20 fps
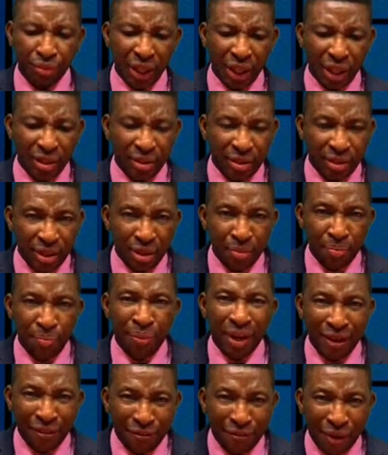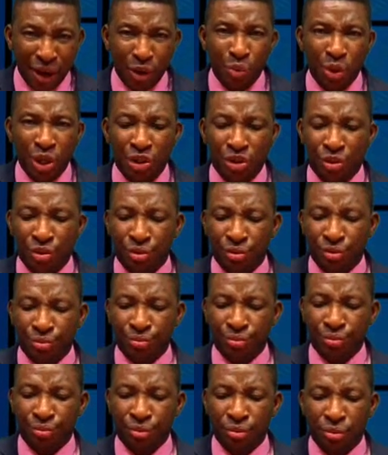simpler valuation
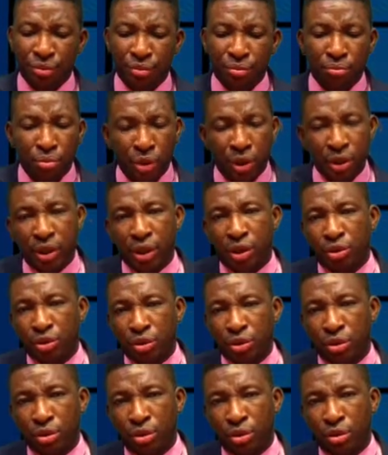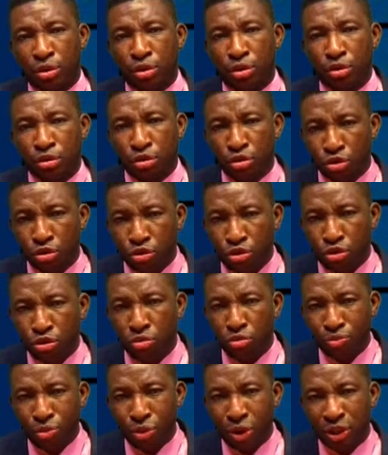models do
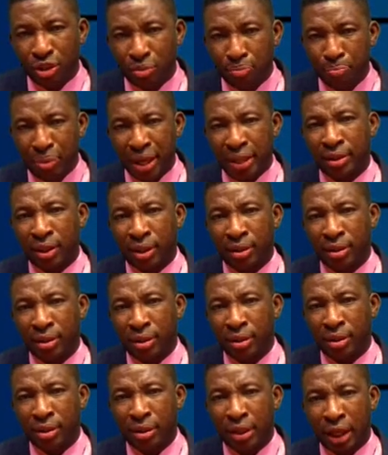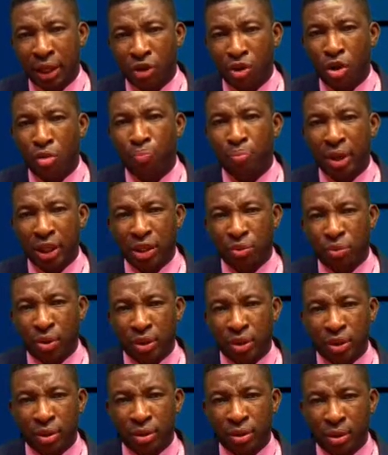much better than complex
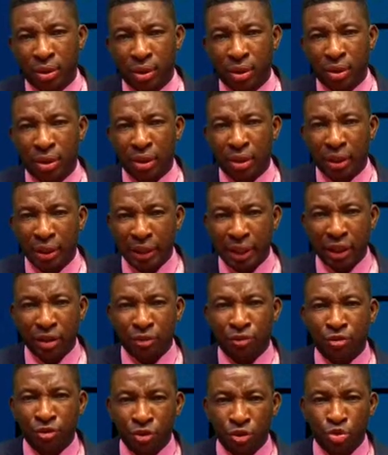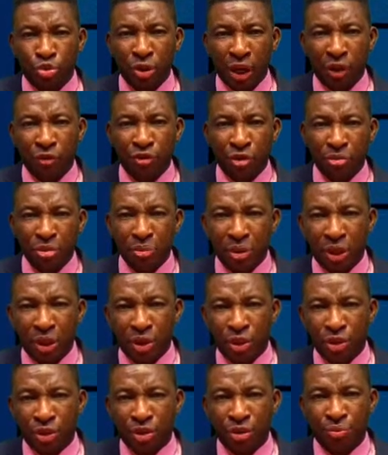ones. That stood out for me
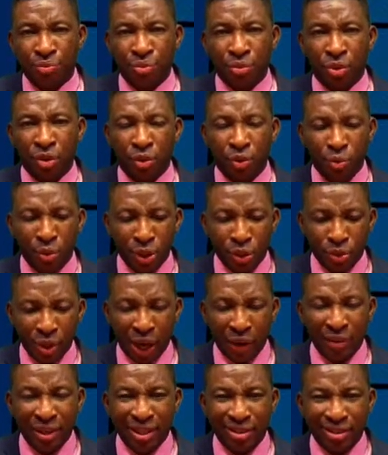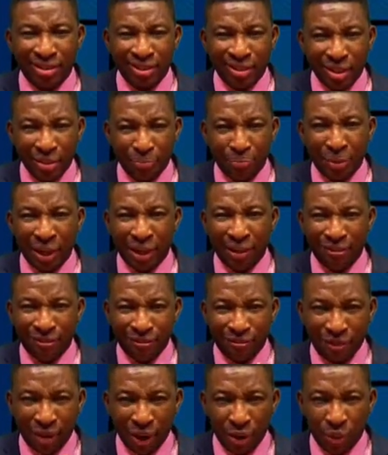because we need to have a simpler
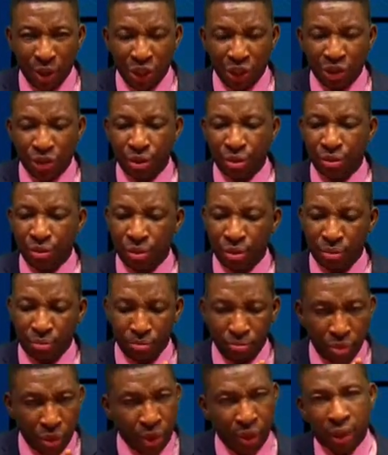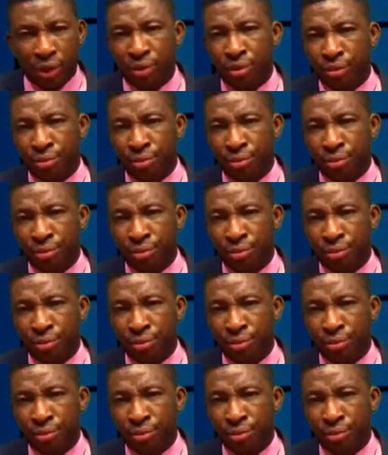valuation model